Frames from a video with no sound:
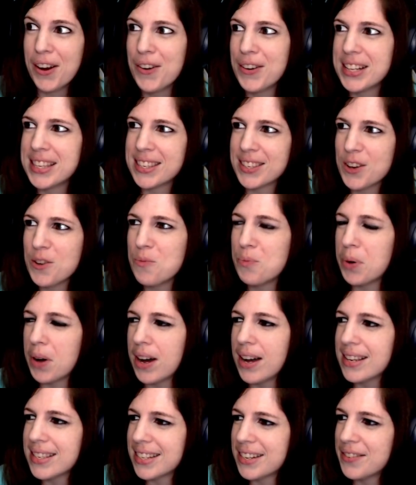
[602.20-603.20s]
oh, it's so
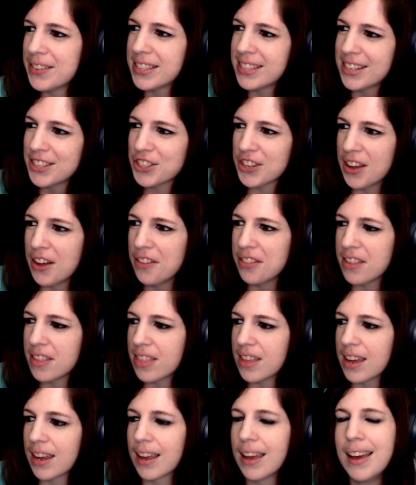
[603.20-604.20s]
positive, it's such a healthy
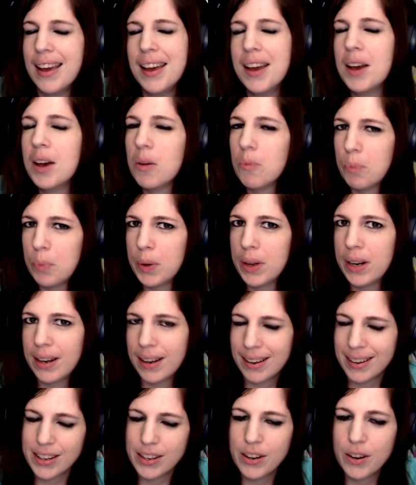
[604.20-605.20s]
thing. But
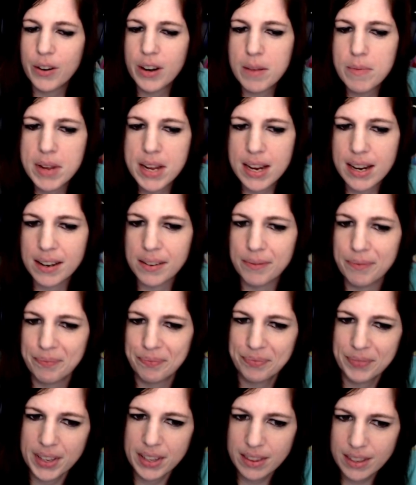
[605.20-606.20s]
you know what I mean.
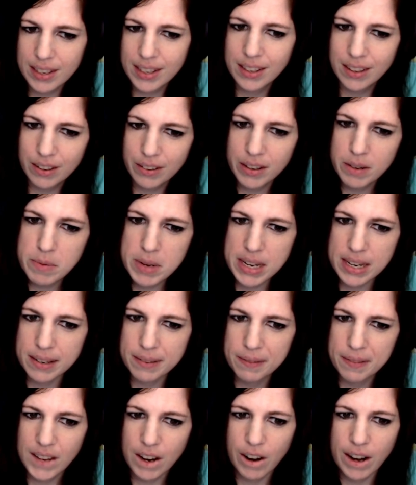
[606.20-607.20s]
I think you know what I mean.
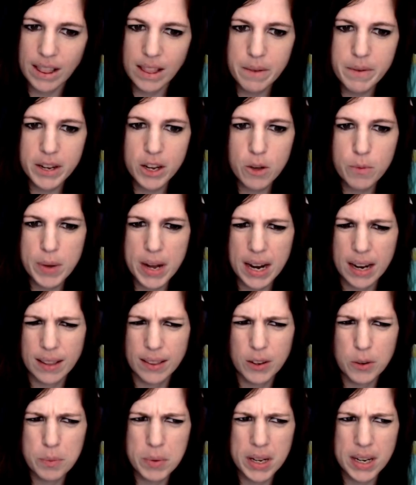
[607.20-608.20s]
All right, let me go back a
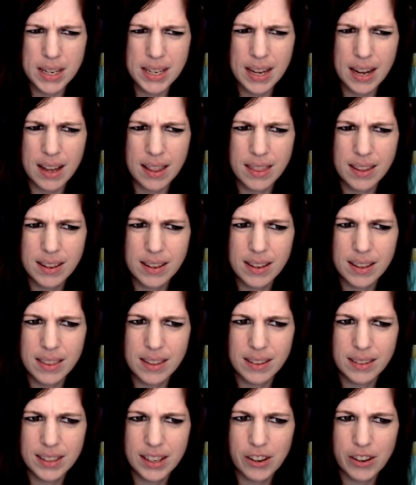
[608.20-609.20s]
little bit. Yeah, the
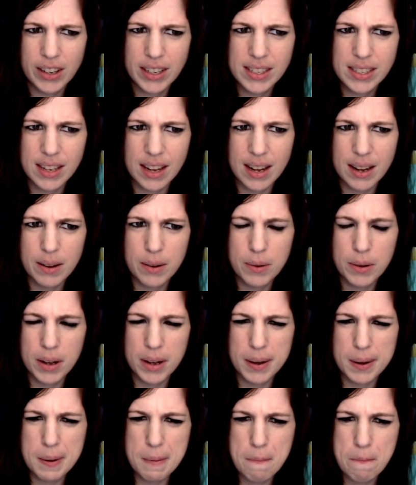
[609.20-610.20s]
lyrics
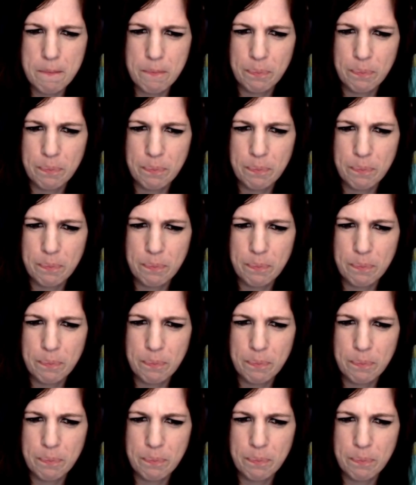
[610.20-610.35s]
I